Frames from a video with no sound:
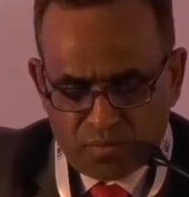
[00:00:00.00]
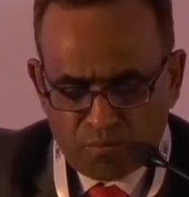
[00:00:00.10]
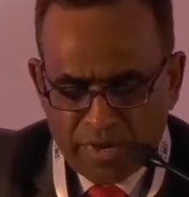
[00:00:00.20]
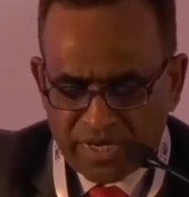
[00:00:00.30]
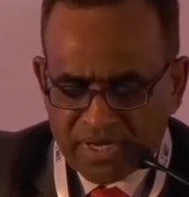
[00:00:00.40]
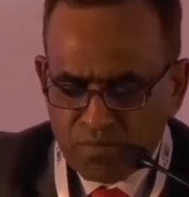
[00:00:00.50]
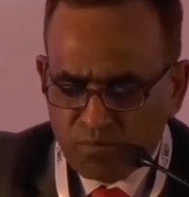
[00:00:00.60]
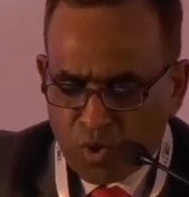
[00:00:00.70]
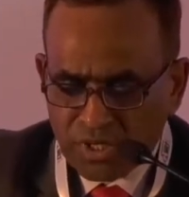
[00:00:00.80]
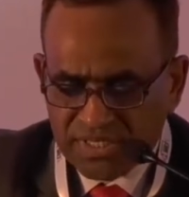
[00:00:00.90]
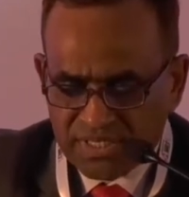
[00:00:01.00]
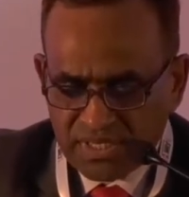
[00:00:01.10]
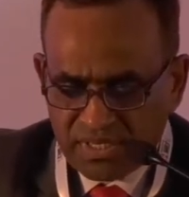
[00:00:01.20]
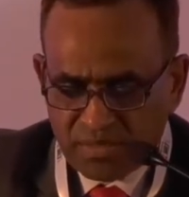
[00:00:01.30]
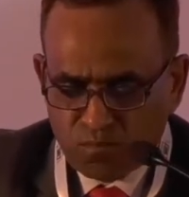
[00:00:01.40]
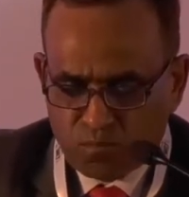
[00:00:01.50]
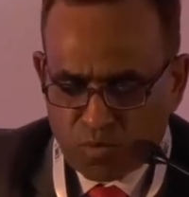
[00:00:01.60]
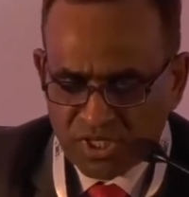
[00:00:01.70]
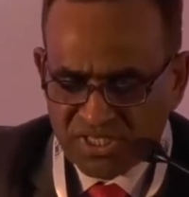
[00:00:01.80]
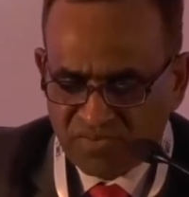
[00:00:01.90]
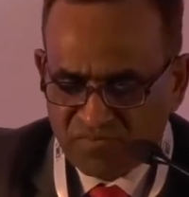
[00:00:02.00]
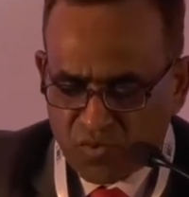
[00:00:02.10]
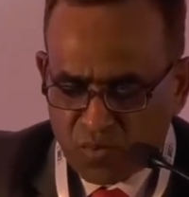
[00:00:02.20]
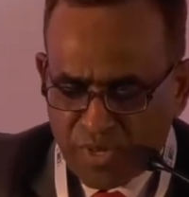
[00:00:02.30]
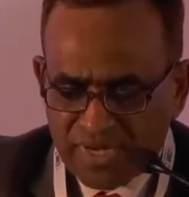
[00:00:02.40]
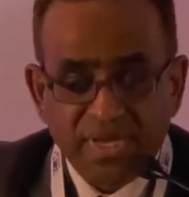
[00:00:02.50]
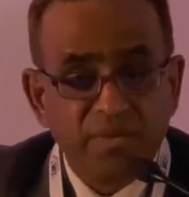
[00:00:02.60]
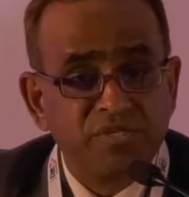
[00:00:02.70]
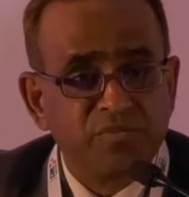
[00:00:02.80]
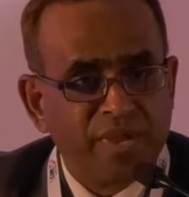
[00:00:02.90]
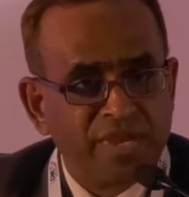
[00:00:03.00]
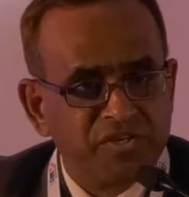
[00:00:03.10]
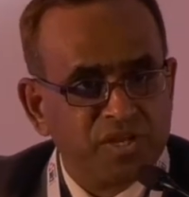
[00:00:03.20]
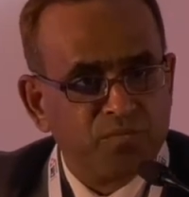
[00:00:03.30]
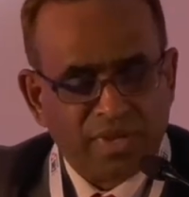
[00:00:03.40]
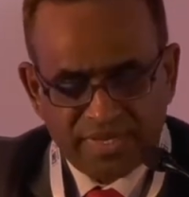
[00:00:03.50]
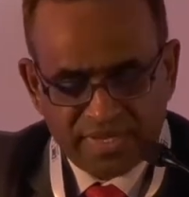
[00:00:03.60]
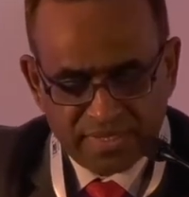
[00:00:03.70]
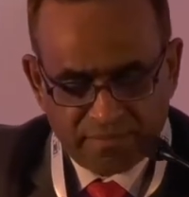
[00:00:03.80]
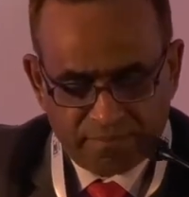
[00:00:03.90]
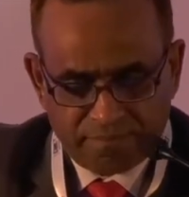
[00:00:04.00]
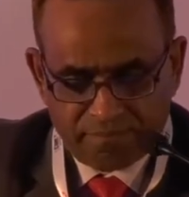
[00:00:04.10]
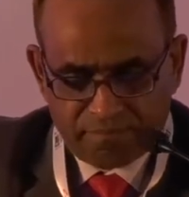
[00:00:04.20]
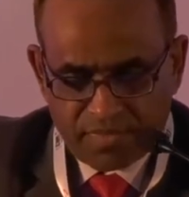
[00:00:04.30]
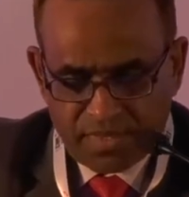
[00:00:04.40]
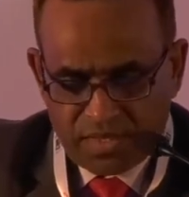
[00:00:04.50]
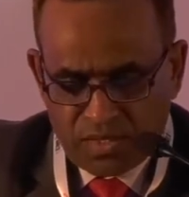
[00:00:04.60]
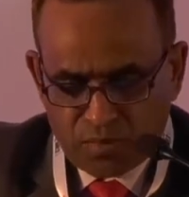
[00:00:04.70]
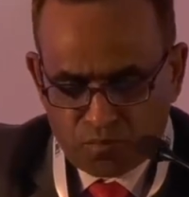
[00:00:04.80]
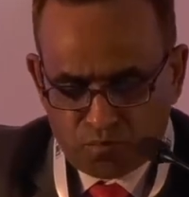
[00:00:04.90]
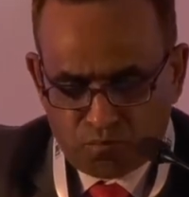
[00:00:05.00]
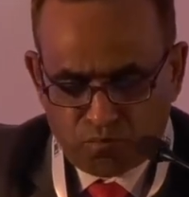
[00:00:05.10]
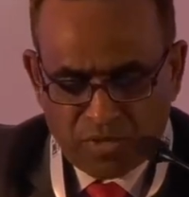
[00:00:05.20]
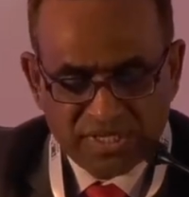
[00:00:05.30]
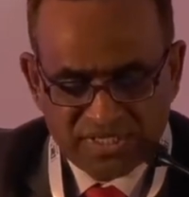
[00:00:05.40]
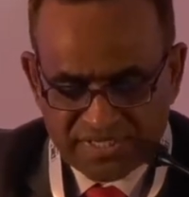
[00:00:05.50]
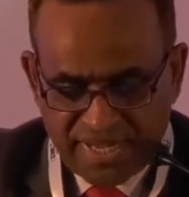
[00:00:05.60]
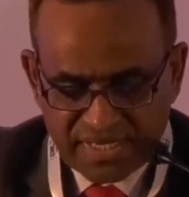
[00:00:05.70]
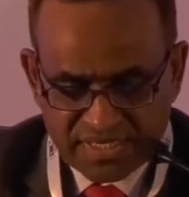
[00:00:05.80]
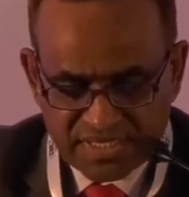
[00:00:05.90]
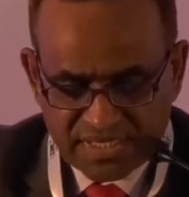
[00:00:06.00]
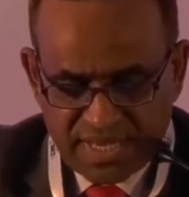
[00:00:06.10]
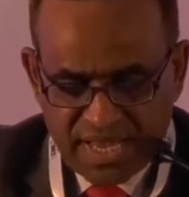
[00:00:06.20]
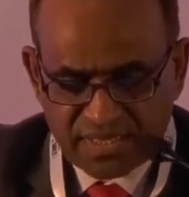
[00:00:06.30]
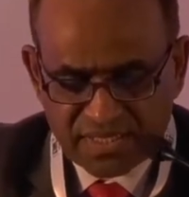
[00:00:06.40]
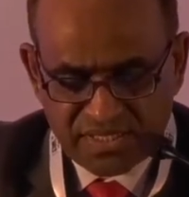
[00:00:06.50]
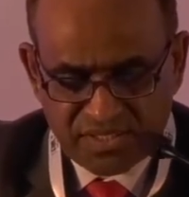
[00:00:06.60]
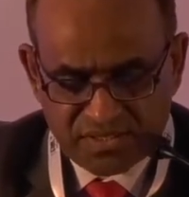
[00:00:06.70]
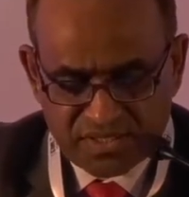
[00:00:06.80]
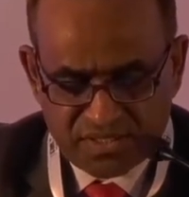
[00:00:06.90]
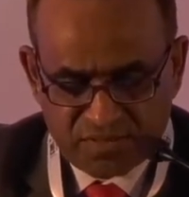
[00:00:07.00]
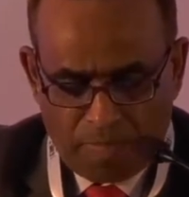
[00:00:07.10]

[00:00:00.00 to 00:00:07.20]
maritime policy for maritime spatial planning by the states and the regions.